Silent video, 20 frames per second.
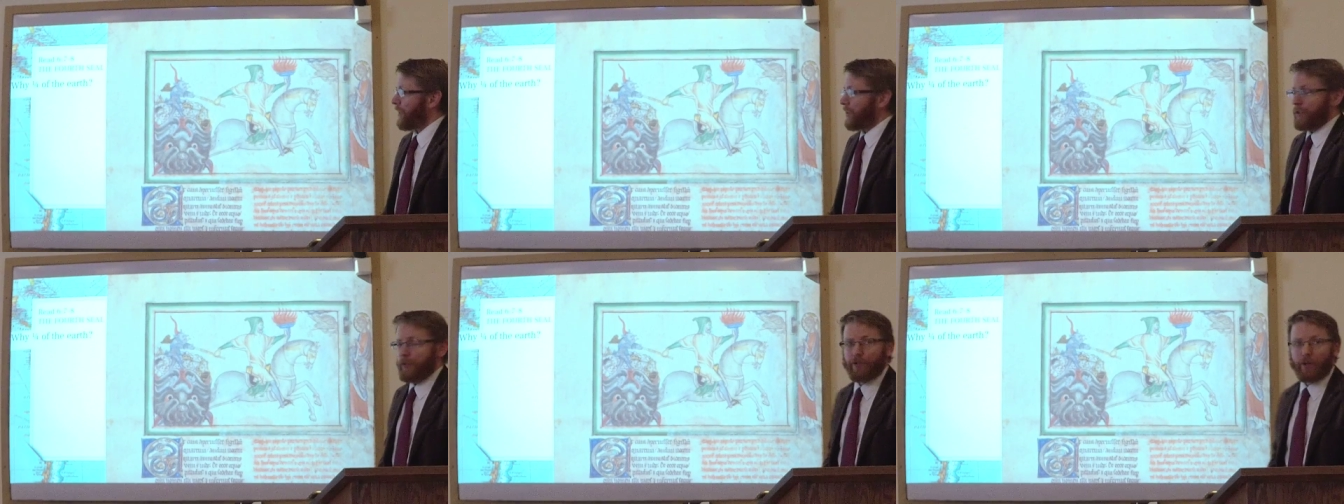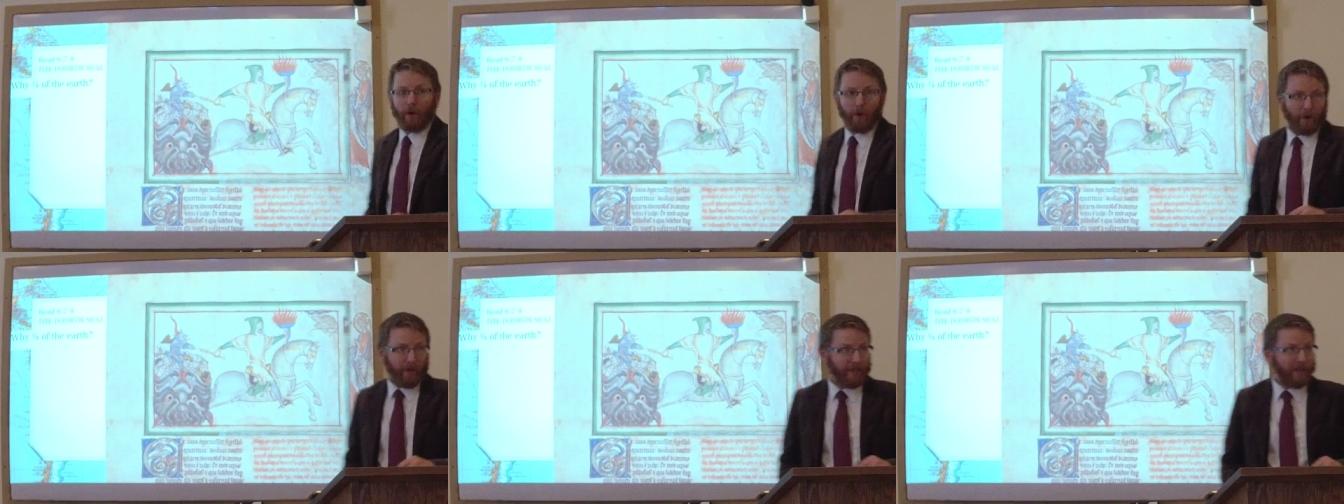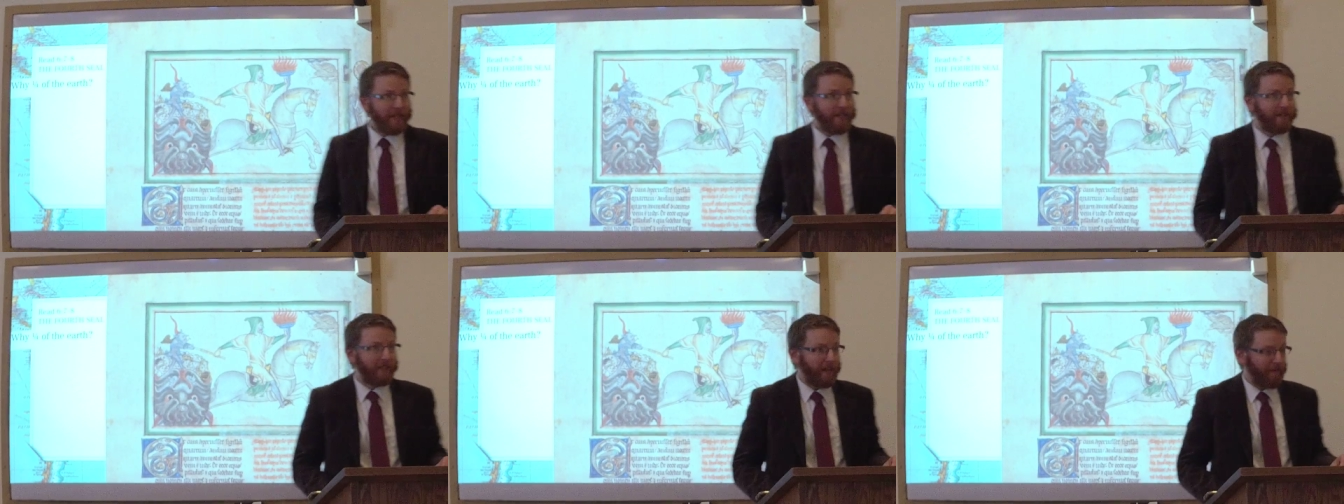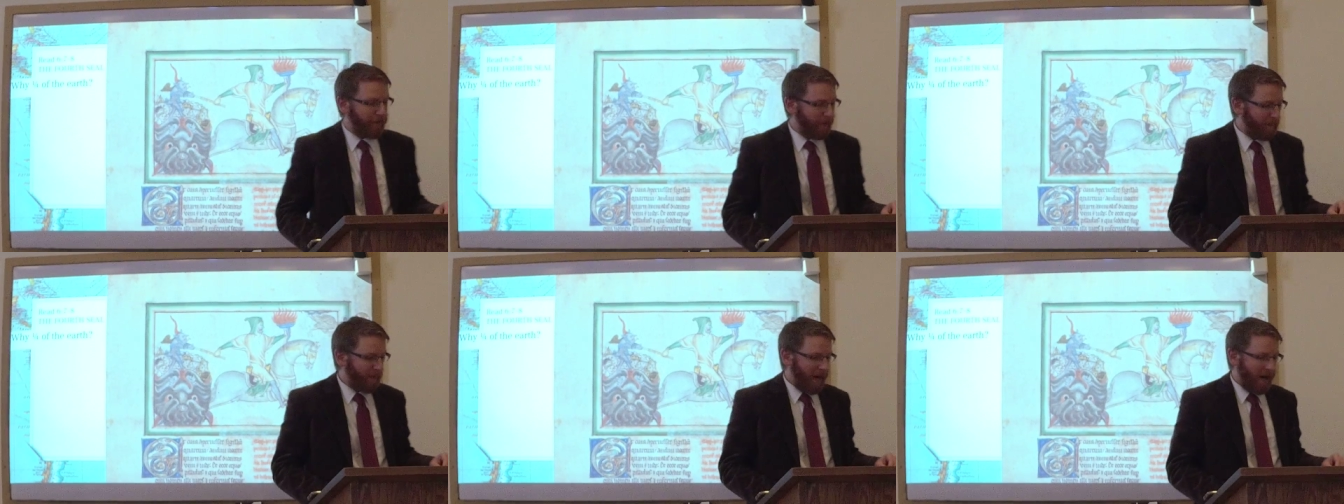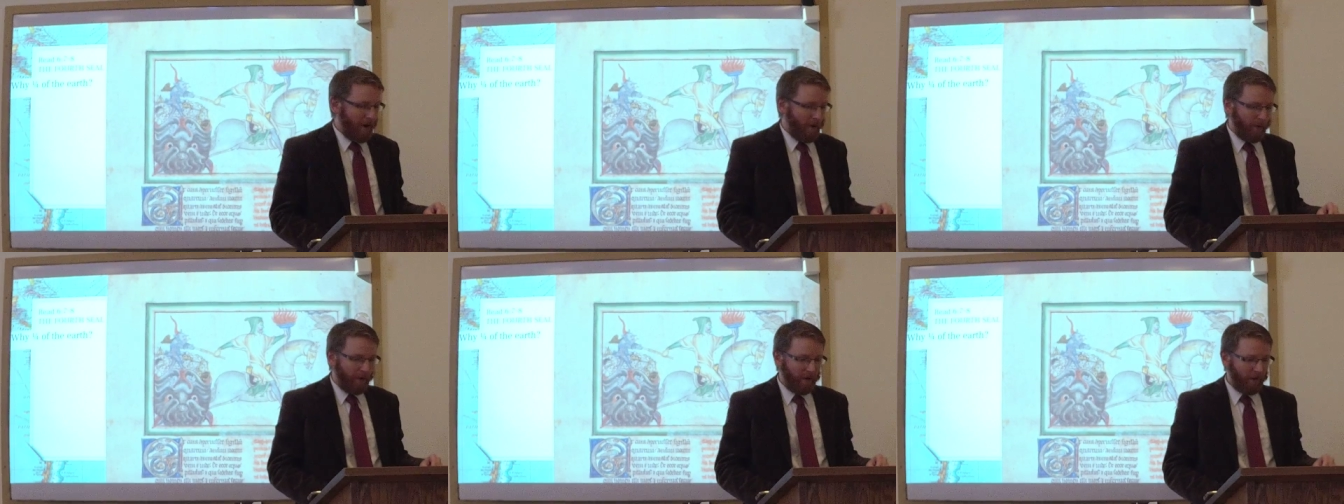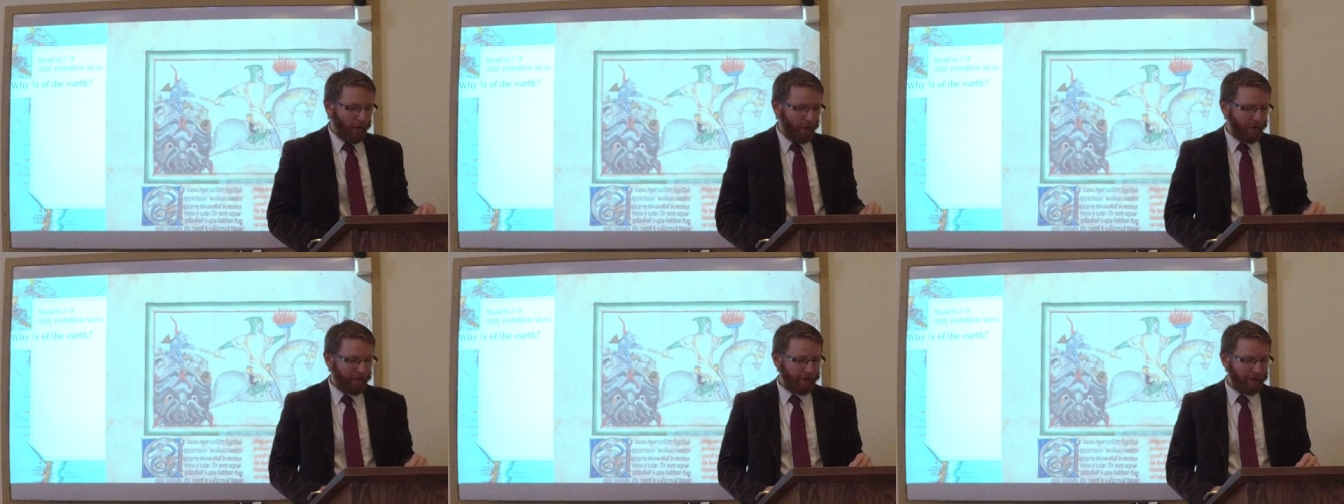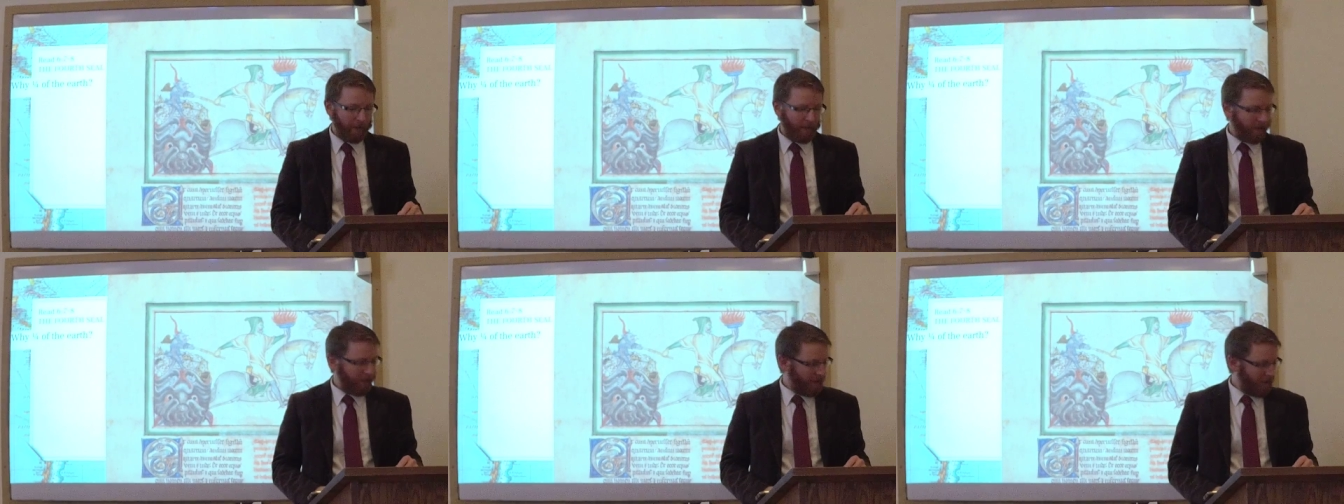So, he's given power
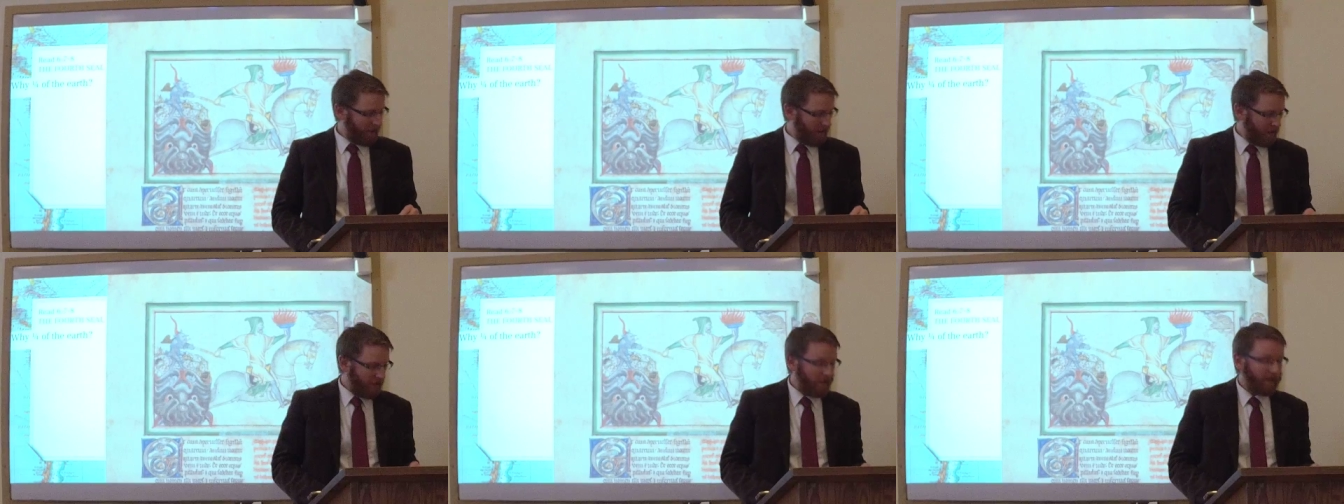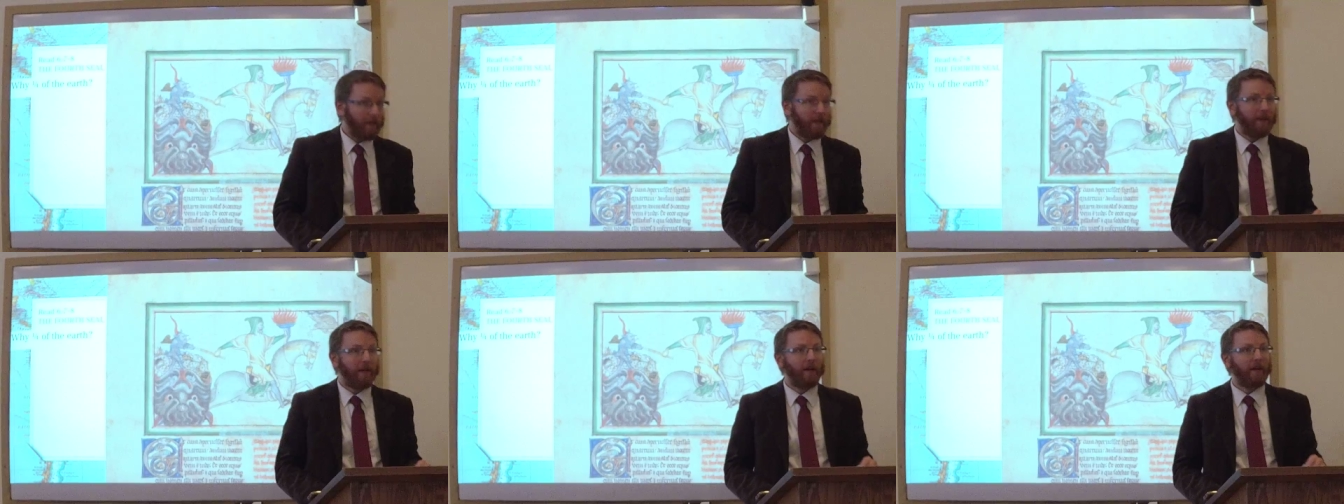over.